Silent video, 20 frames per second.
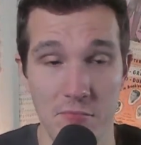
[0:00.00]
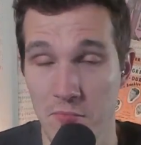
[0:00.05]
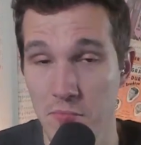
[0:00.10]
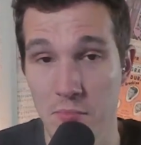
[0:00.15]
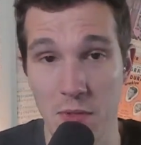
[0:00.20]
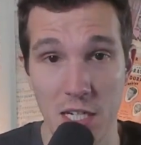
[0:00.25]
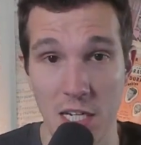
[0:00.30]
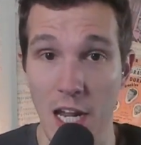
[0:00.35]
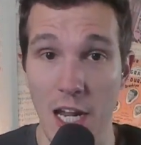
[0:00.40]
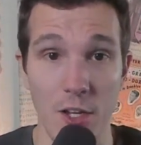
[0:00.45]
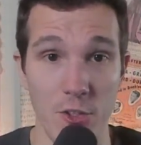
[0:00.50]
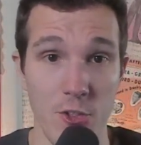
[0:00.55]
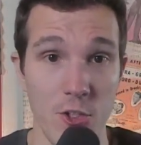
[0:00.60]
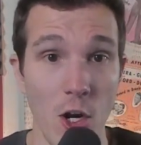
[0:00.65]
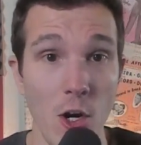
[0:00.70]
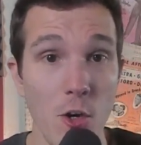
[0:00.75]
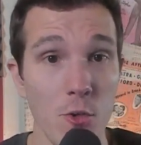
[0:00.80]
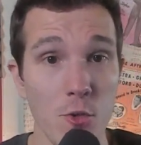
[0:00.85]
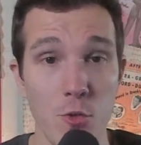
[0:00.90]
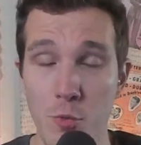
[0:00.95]
Mekel
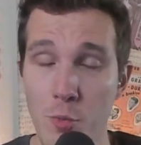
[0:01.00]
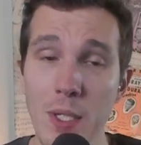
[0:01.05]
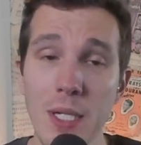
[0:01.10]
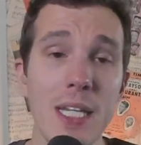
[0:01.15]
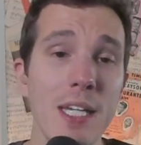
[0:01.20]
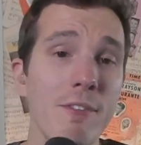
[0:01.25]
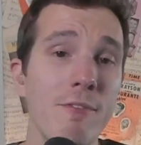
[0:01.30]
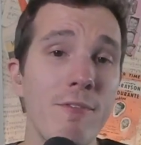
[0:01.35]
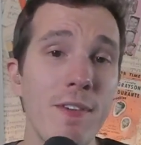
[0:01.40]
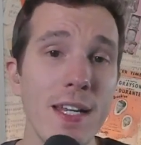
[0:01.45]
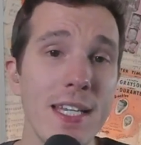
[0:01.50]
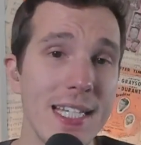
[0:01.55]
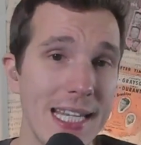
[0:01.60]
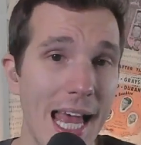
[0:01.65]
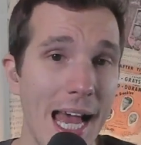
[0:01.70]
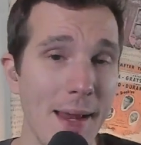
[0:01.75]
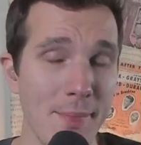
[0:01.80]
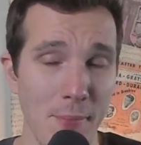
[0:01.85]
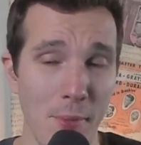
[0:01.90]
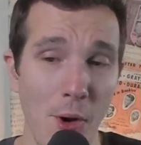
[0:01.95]
Jones really fits
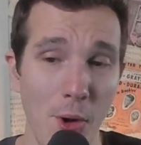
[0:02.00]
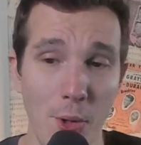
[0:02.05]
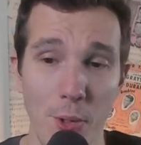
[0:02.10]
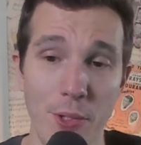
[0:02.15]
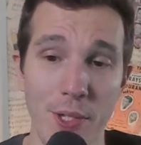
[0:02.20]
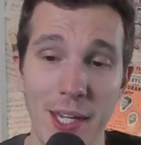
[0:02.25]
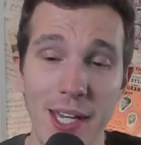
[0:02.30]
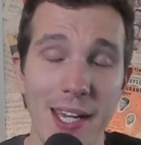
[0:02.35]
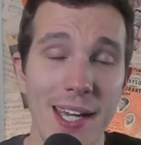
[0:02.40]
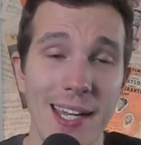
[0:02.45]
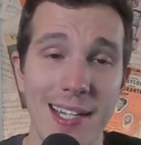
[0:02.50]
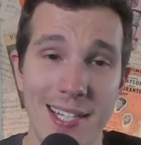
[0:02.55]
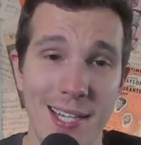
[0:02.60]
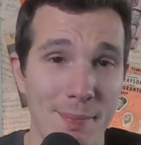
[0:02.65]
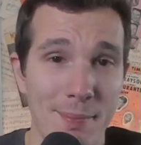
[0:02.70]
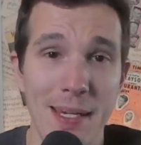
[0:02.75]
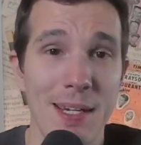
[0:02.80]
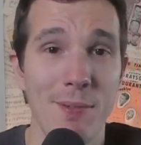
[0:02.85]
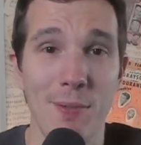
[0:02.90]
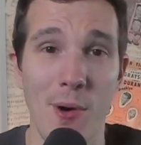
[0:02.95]
that mold. To
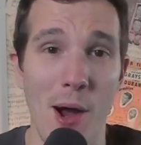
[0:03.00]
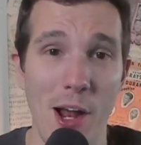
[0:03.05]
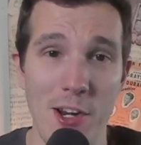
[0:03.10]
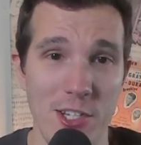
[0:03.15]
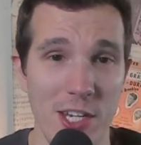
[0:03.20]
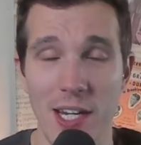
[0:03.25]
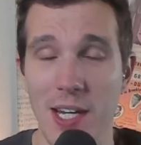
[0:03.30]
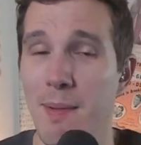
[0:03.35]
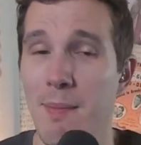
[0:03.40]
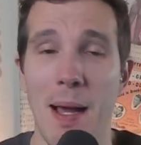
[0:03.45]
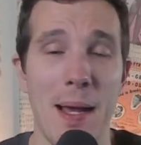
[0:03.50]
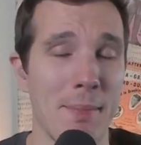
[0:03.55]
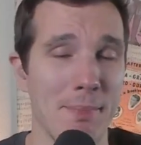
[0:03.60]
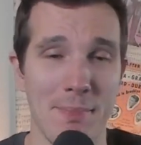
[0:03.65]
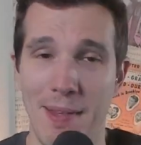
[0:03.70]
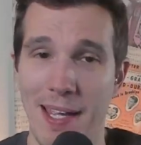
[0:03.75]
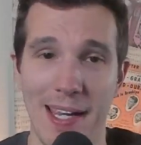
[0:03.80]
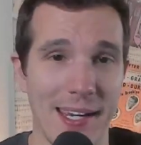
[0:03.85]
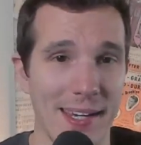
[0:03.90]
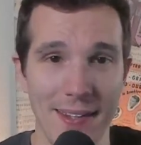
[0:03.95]
me, watching him, I'm
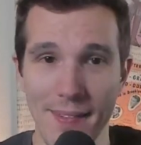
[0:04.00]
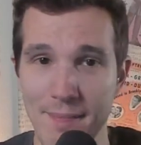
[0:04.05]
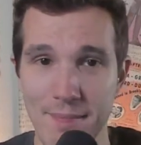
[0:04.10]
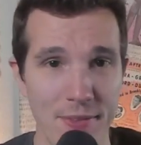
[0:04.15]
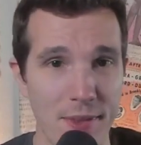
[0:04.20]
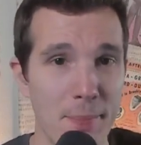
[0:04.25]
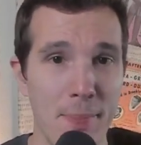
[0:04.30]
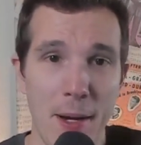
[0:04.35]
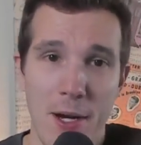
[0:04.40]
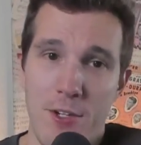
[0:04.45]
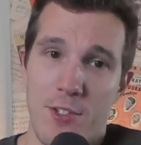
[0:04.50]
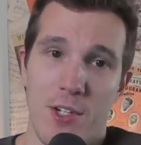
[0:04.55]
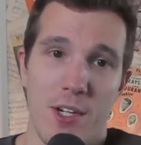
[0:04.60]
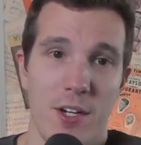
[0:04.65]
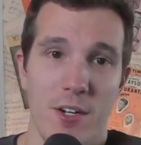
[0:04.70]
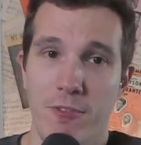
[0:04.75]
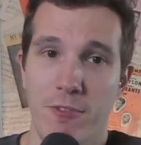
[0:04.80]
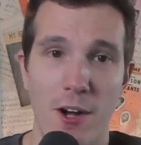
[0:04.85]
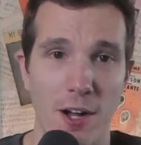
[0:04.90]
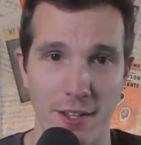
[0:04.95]
like, the Bears are going
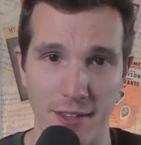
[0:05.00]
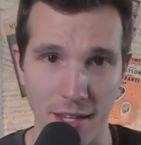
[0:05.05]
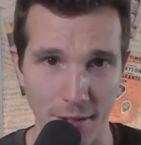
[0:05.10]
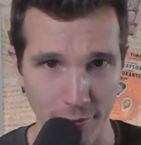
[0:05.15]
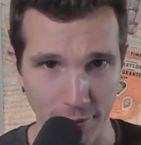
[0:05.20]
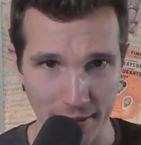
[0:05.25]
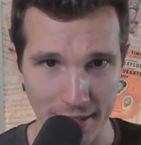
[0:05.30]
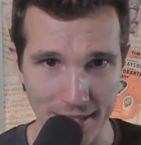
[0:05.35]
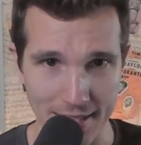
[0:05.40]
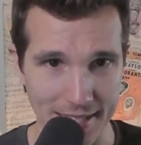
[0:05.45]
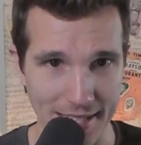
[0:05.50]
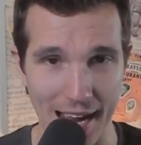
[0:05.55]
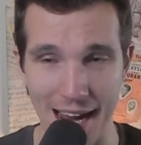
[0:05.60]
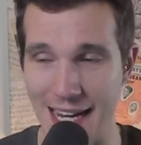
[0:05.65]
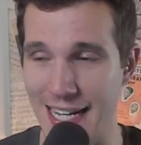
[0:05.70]
to fall in love with this guy.